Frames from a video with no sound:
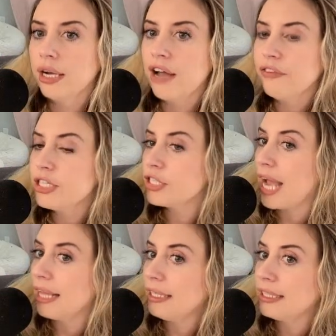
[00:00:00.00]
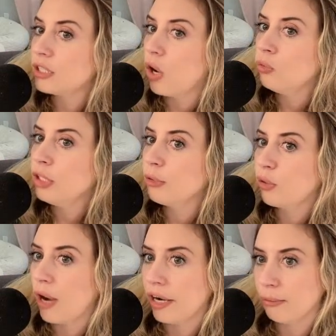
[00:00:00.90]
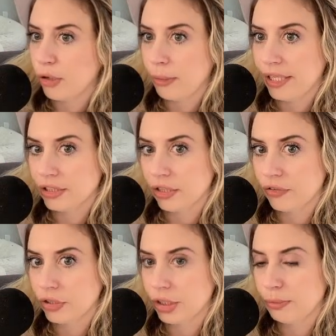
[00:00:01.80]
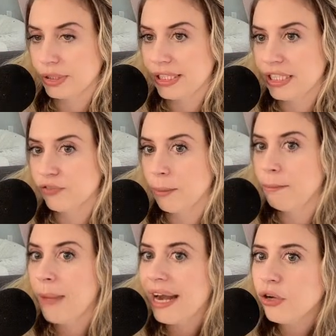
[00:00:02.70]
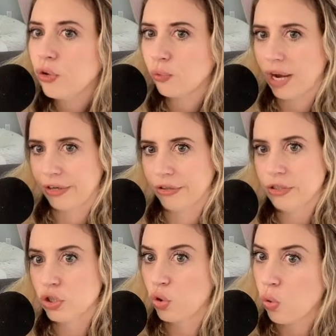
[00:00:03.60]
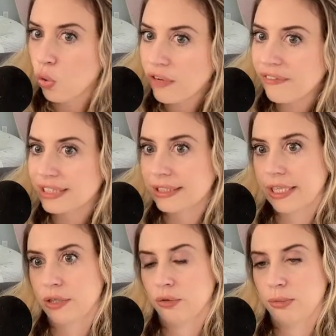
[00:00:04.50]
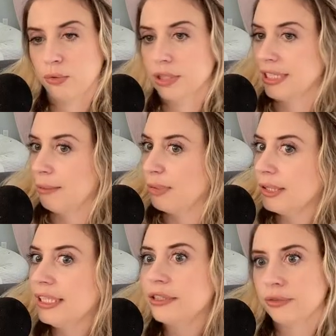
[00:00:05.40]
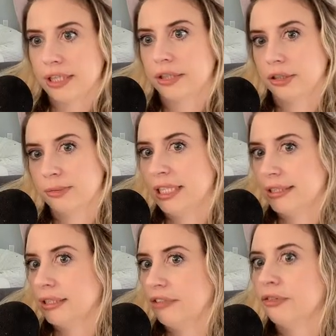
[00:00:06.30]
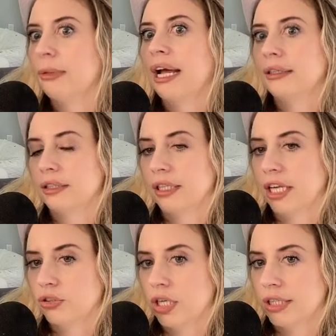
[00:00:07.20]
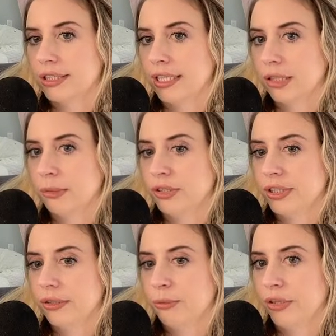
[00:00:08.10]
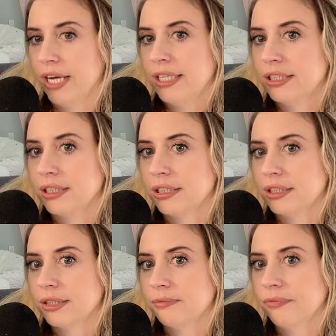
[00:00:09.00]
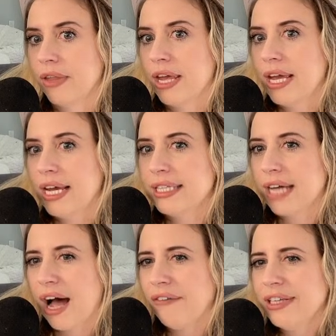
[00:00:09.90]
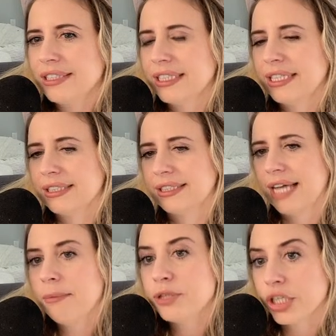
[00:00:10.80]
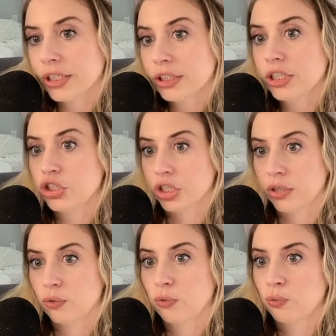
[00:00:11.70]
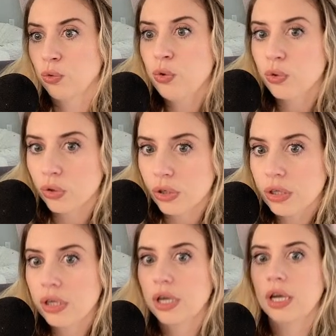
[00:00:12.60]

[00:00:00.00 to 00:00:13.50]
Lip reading: Confidentiality is only required in probate conservatorship proceedings for medical records, court investigator reports, and police records, basically from that electronic telecommunication system. It's obviously an exception to the general rule.